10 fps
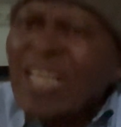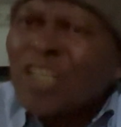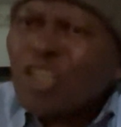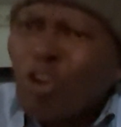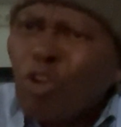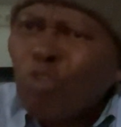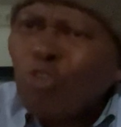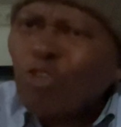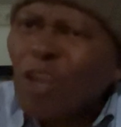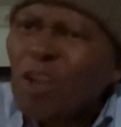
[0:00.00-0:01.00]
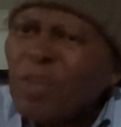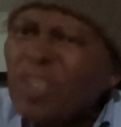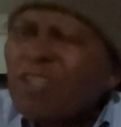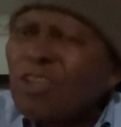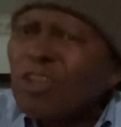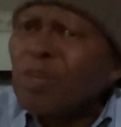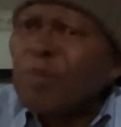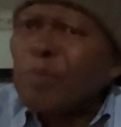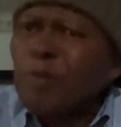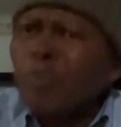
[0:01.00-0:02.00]
So swallowing is not going to be
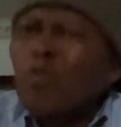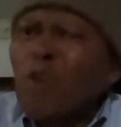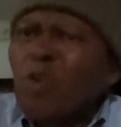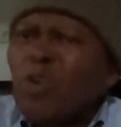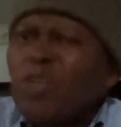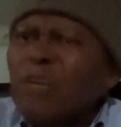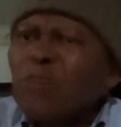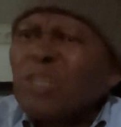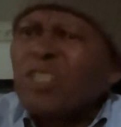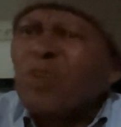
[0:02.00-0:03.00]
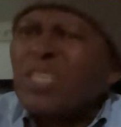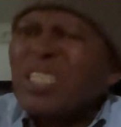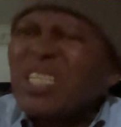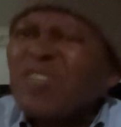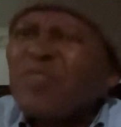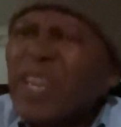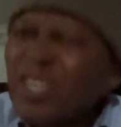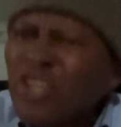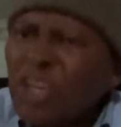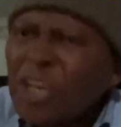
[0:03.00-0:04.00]
proper. We are going to get what is known as
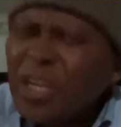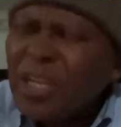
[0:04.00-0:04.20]
dysphagia.